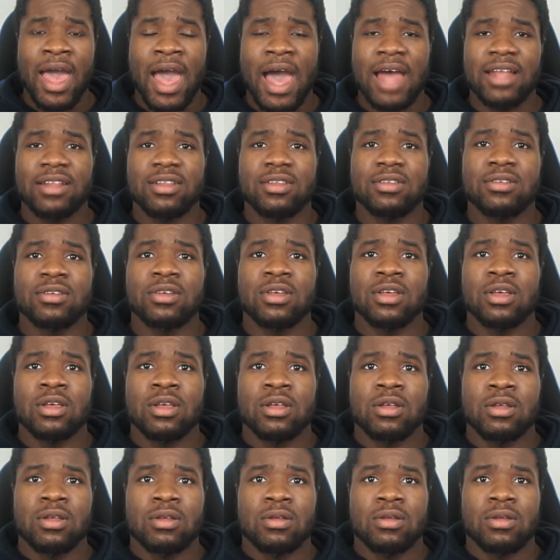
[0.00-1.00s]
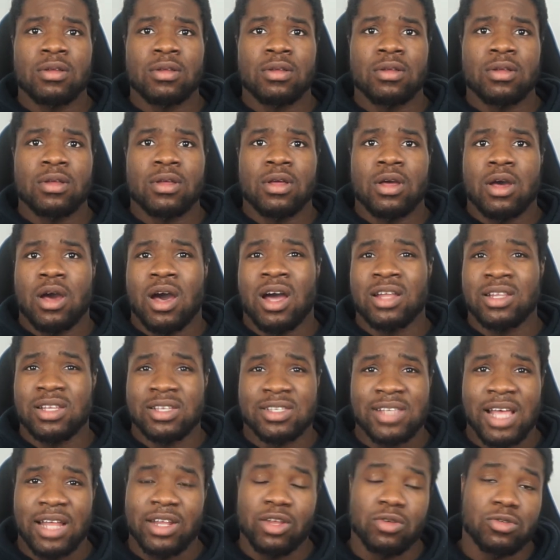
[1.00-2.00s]
And
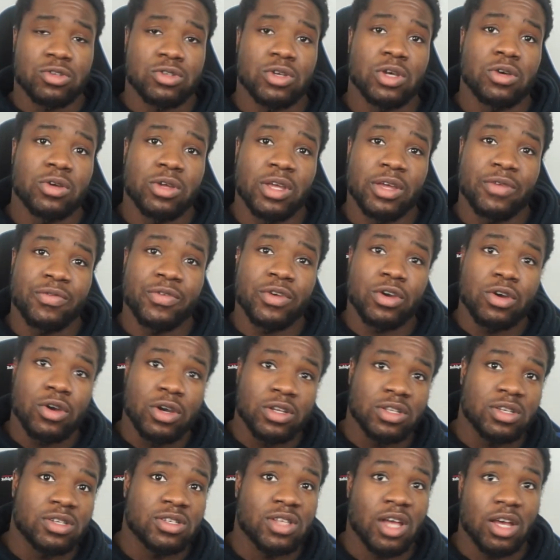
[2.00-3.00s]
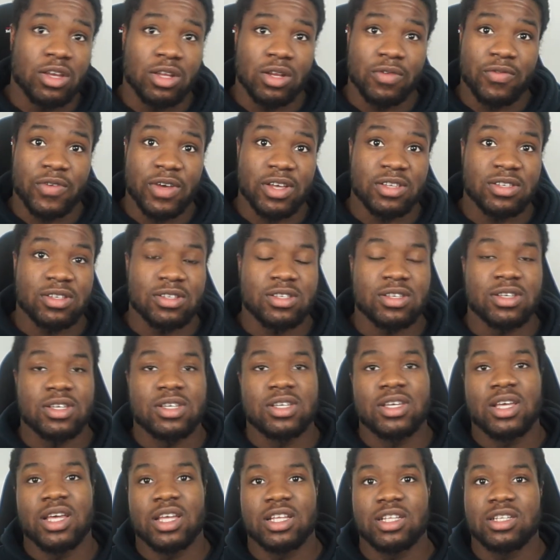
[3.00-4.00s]
understand also, if you're going to start
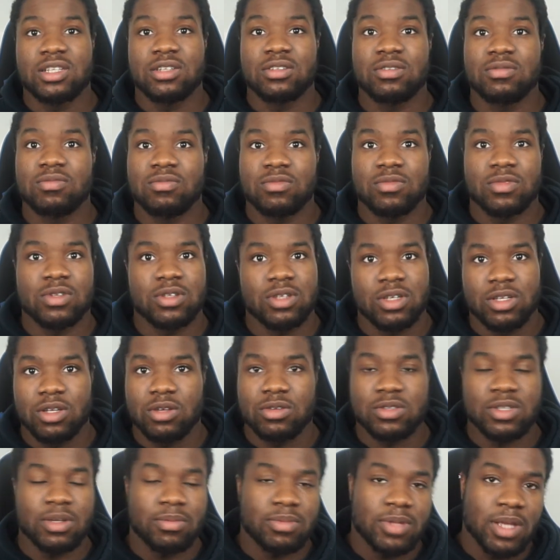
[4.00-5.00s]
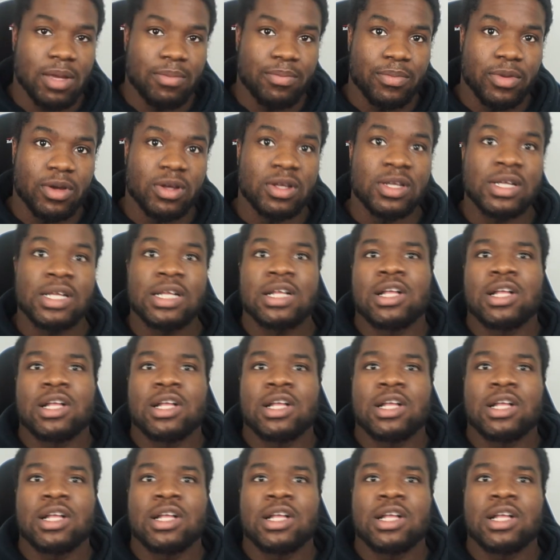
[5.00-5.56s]
university in, you know, September,